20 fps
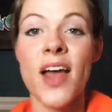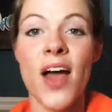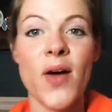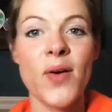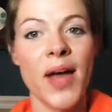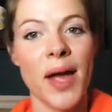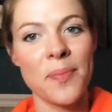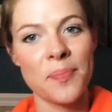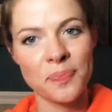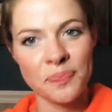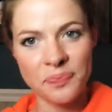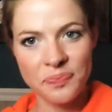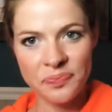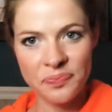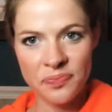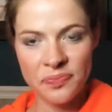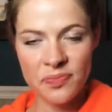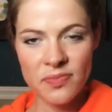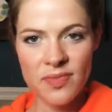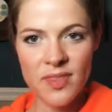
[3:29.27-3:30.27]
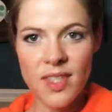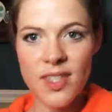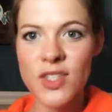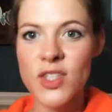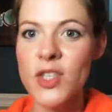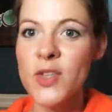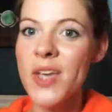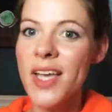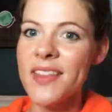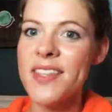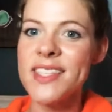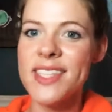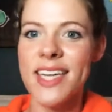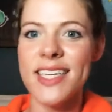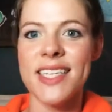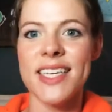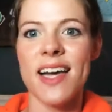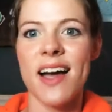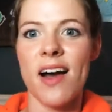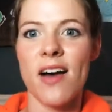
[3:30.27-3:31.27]
Okay. So you get this
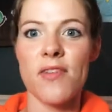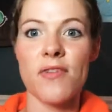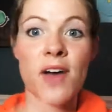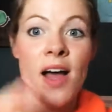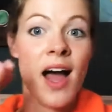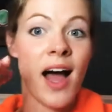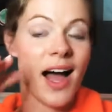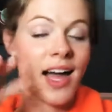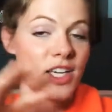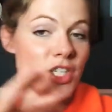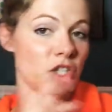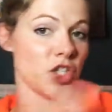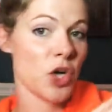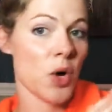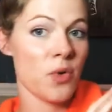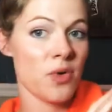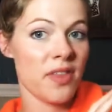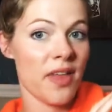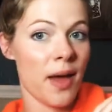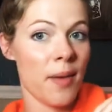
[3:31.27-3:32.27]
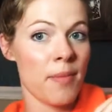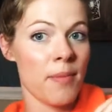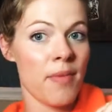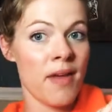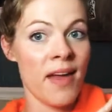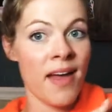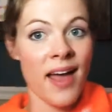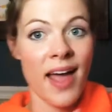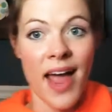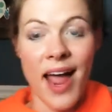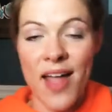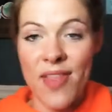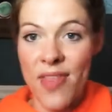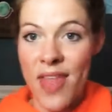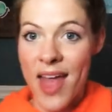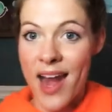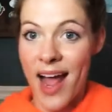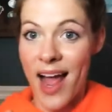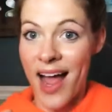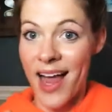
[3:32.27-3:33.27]
idea of I showed them and
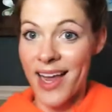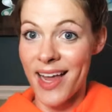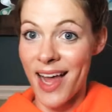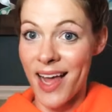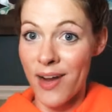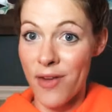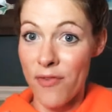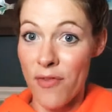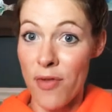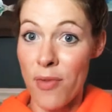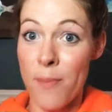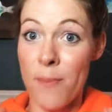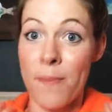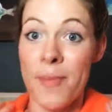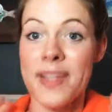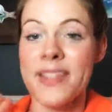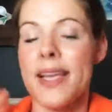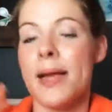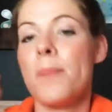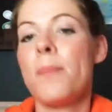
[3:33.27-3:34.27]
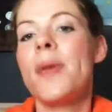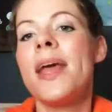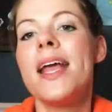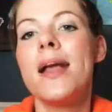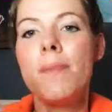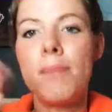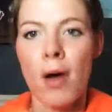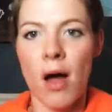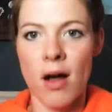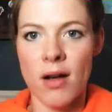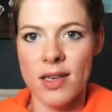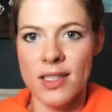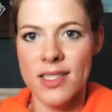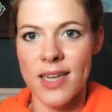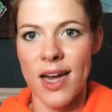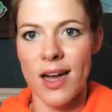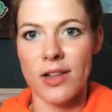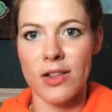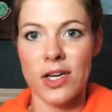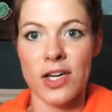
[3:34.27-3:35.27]
then it's like ping pong
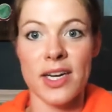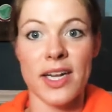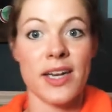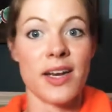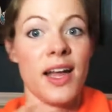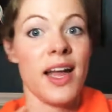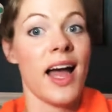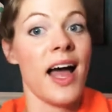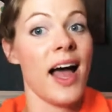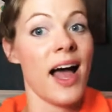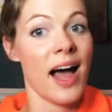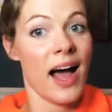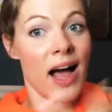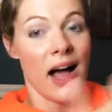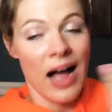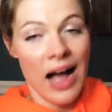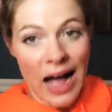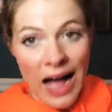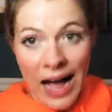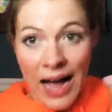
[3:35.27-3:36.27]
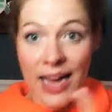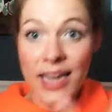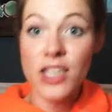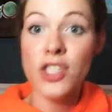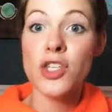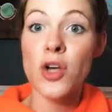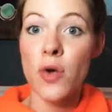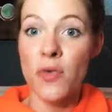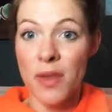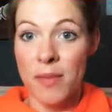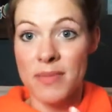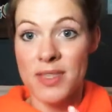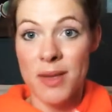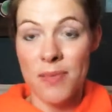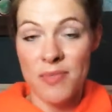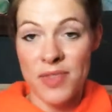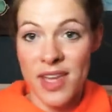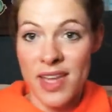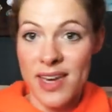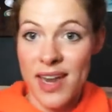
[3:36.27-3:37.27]
style learning. I show them
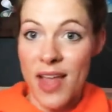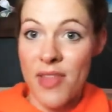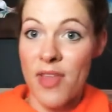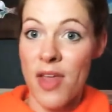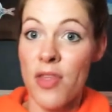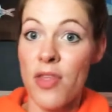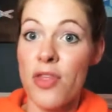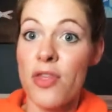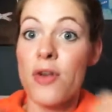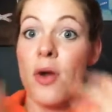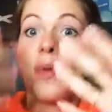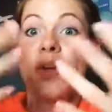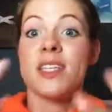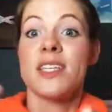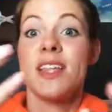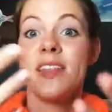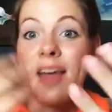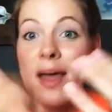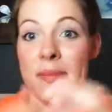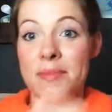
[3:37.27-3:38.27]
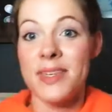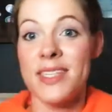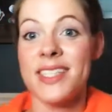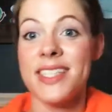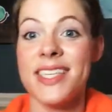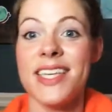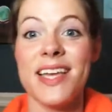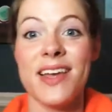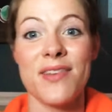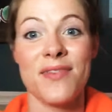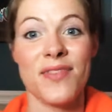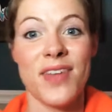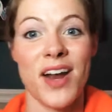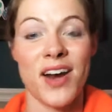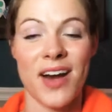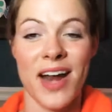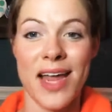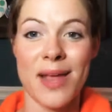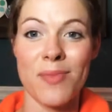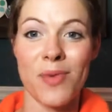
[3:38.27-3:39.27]
something and then throw it to them to see if
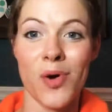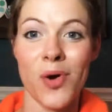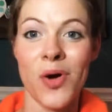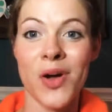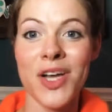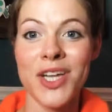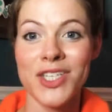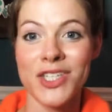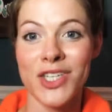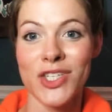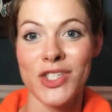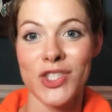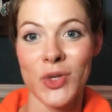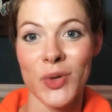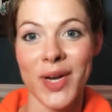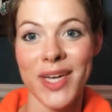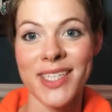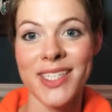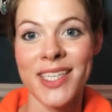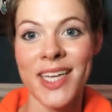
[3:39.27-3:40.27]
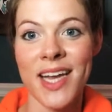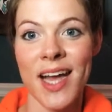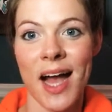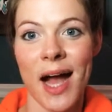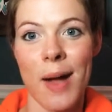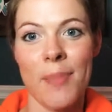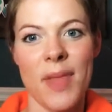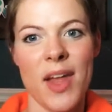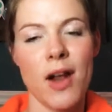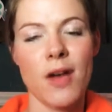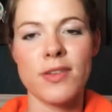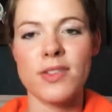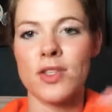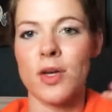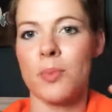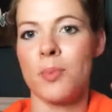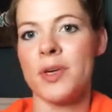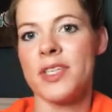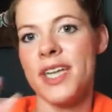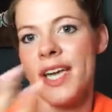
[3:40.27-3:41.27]
they're able to do it. That
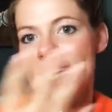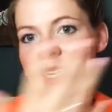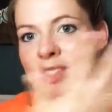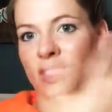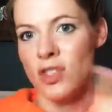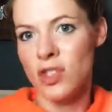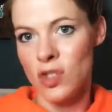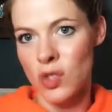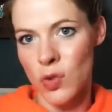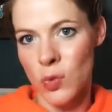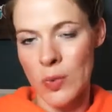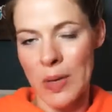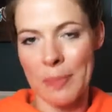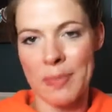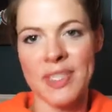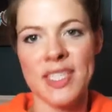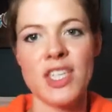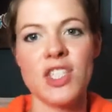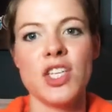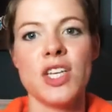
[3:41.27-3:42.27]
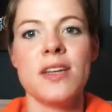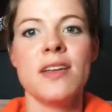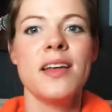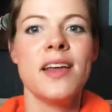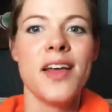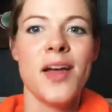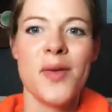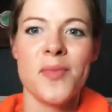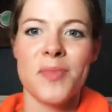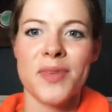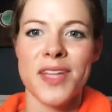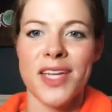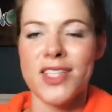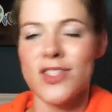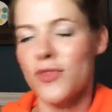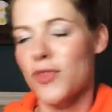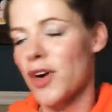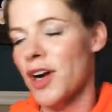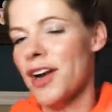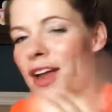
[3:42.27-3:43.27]
also pertains to repetition, but
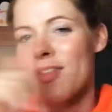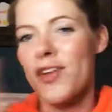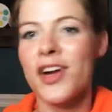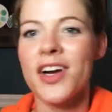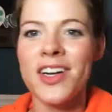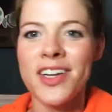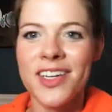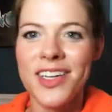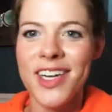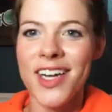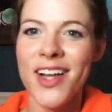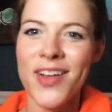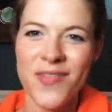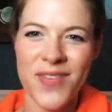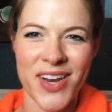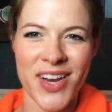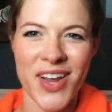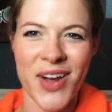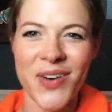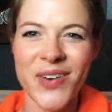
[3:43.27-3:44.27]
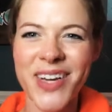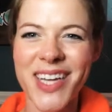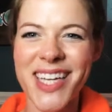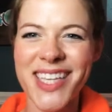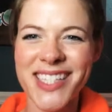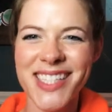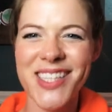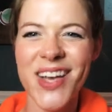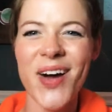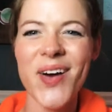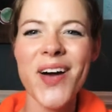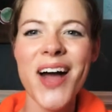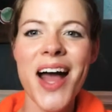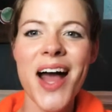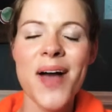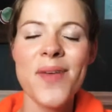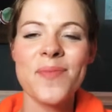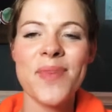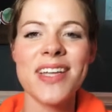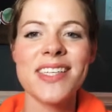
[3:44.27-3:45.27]
that's for another video. So
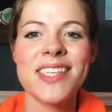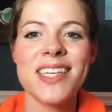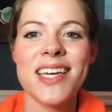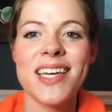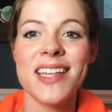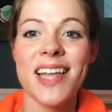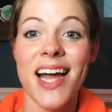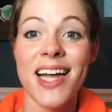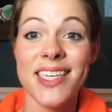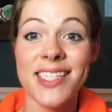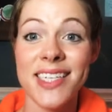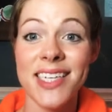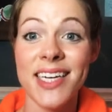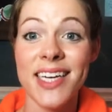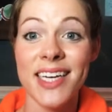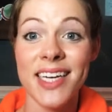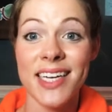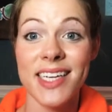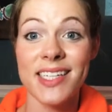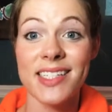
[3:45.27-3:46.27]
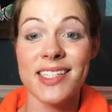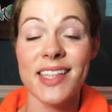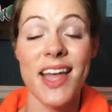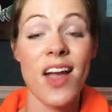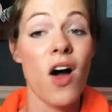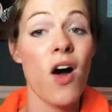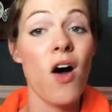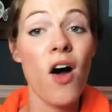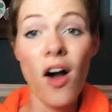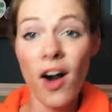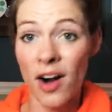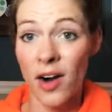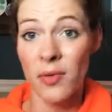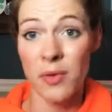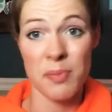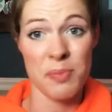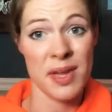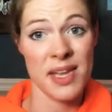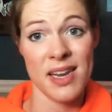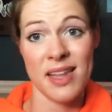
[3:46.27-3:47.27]
basically the idea is they are
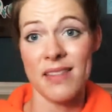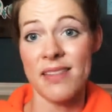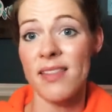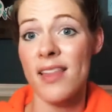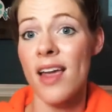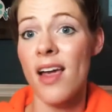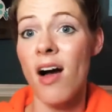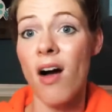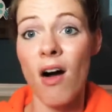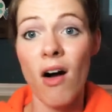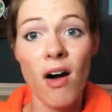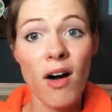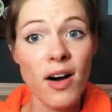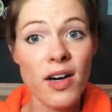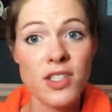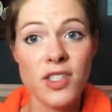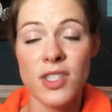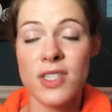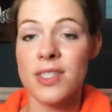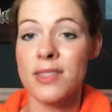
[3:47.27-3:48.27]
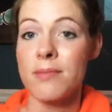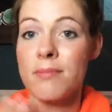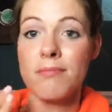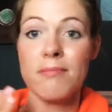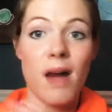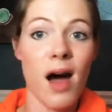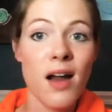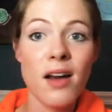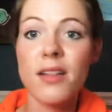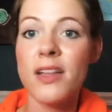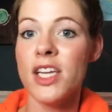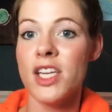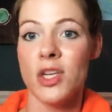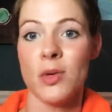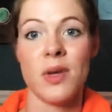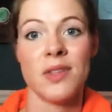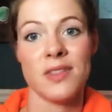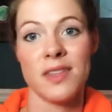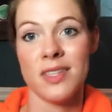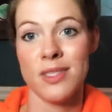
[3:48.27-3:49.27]
repeating, they are just modeling
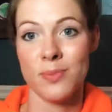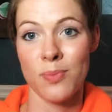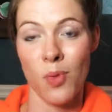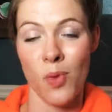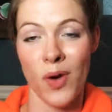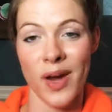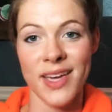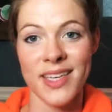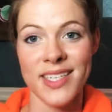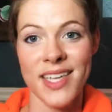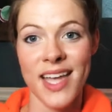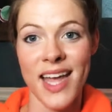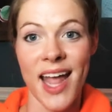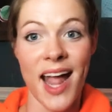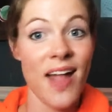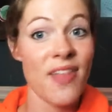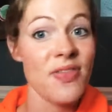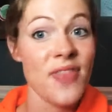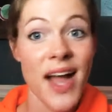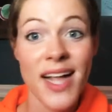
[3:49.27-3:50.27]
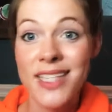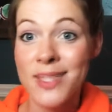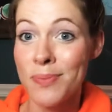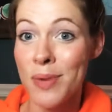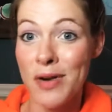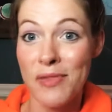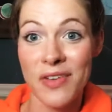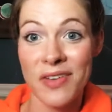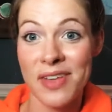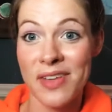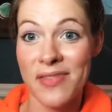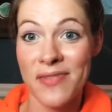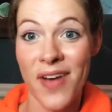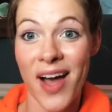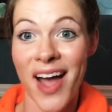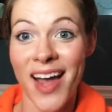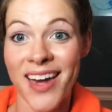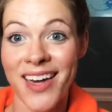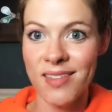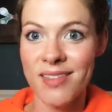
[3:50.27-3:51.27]
you at this point, and that's perfectly
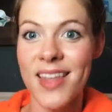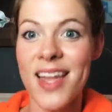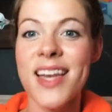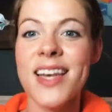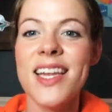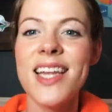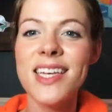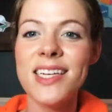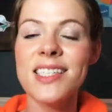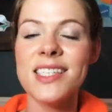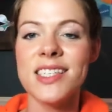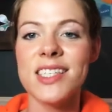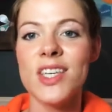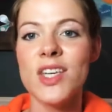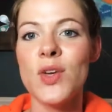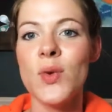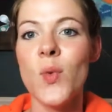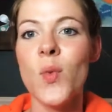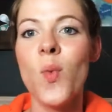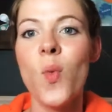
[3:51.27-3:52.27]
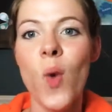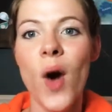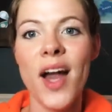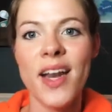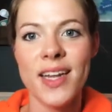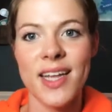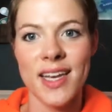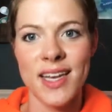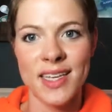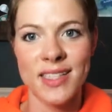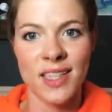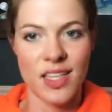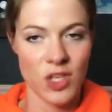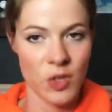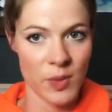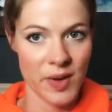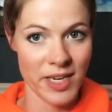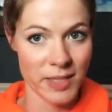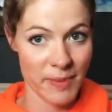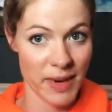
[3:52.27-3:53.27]
fine. They need to see what it is that
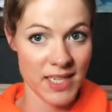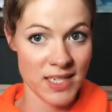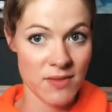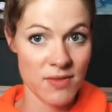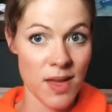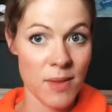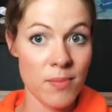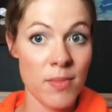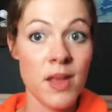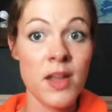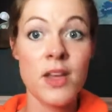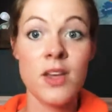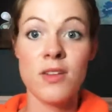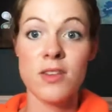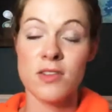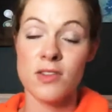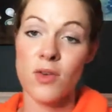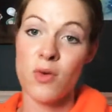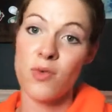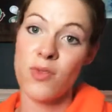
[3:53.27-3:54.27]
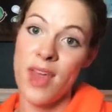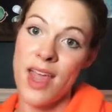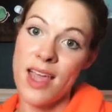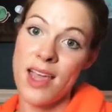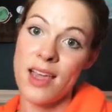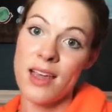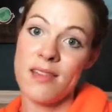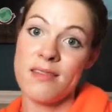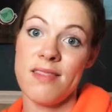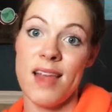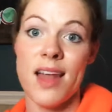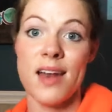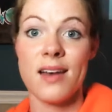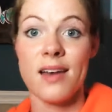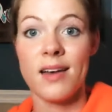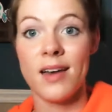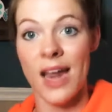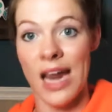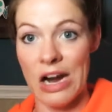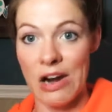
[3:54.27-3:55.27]
you expect of them so they can
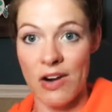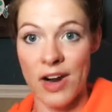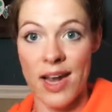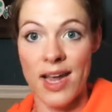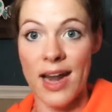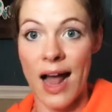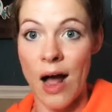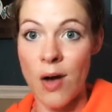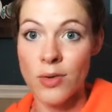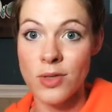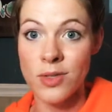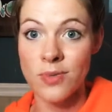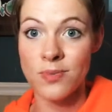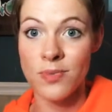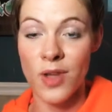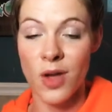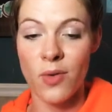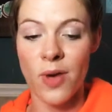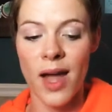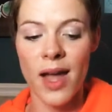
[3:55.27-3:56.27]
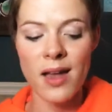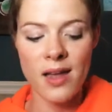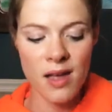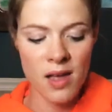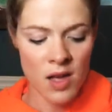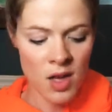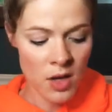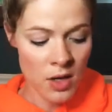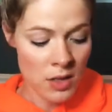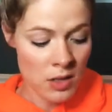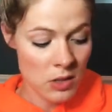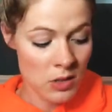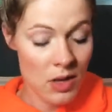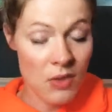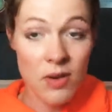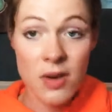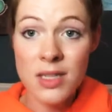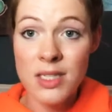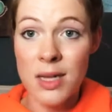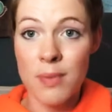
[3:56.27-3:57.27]
then carry it out, okay? So
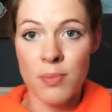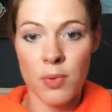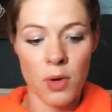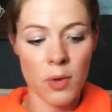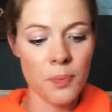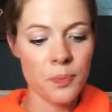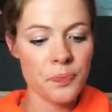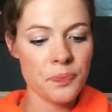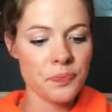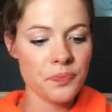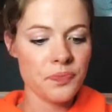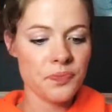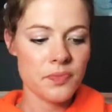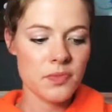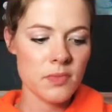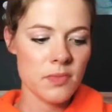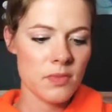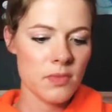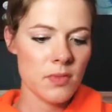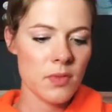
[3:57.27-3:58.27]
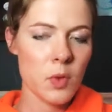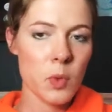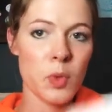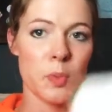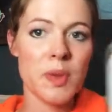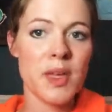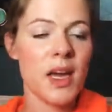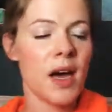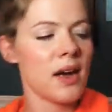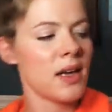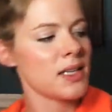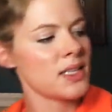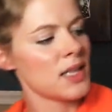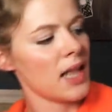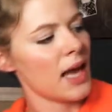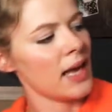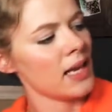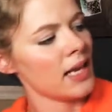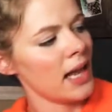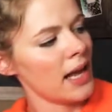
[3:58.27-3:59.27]
another example would be on a
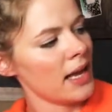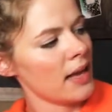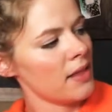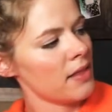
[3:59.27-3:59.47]
slide like